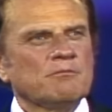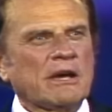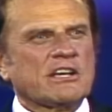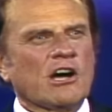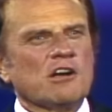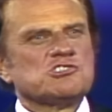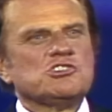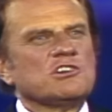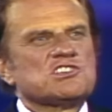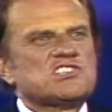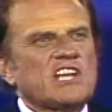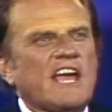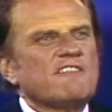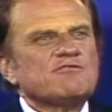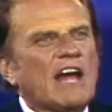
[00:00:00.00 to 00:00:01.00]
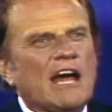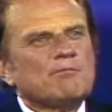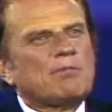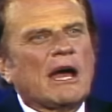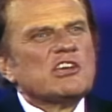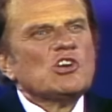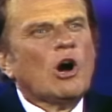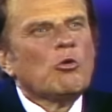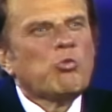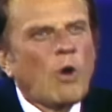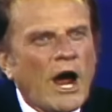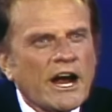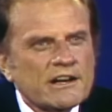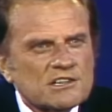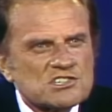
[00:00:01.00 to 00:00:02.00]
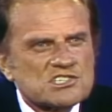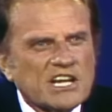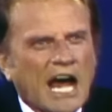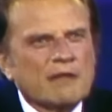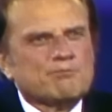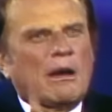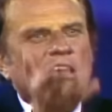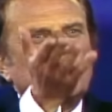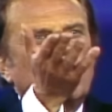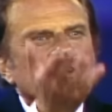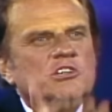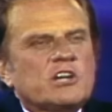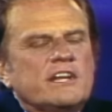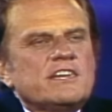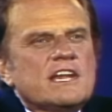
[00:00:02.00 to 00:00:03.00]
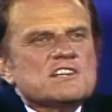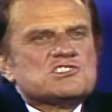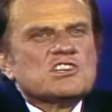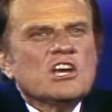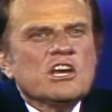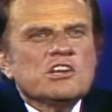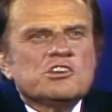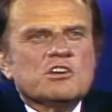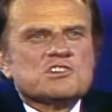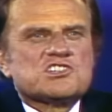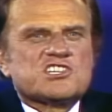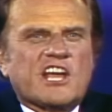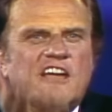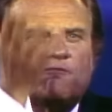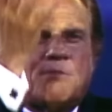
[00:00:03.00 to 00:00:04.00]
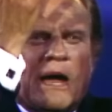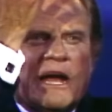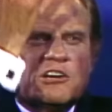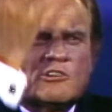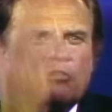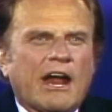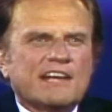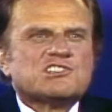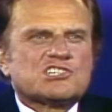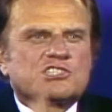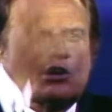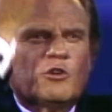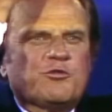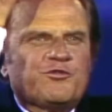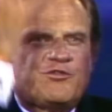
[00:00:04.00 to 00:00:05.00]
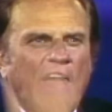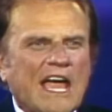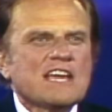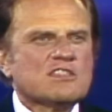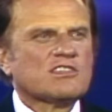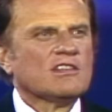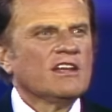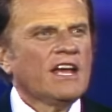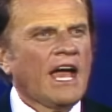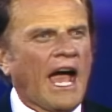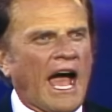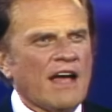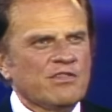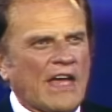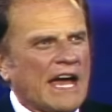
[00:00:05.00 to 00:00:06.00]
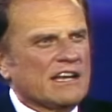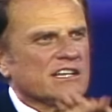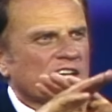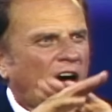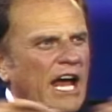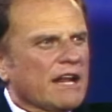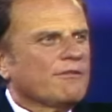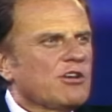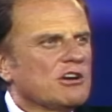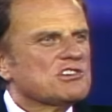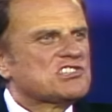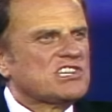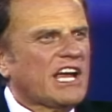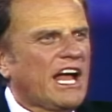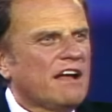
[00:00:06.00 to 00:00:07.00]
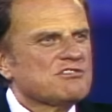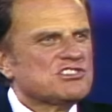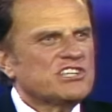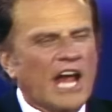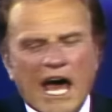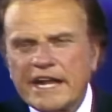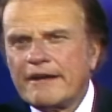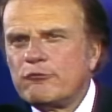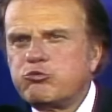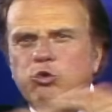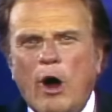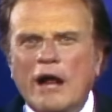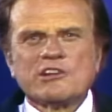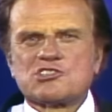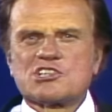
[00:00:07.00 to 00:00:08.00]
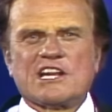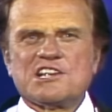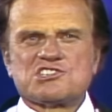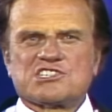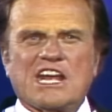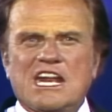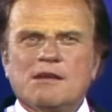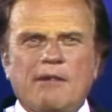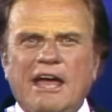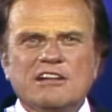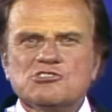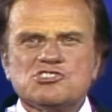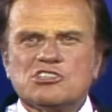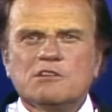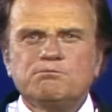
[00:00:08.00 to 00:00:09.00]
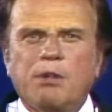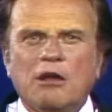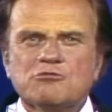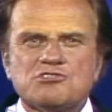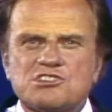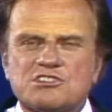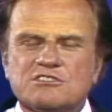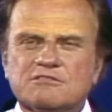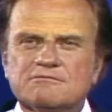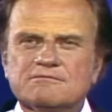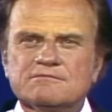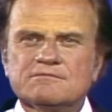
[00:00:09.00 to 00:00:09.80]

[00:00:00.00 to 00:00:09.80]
Because you're saved not by your works, not by your goodness. You're saved by grace through faith, and that not of yourselves, not of works, lest any man should boast.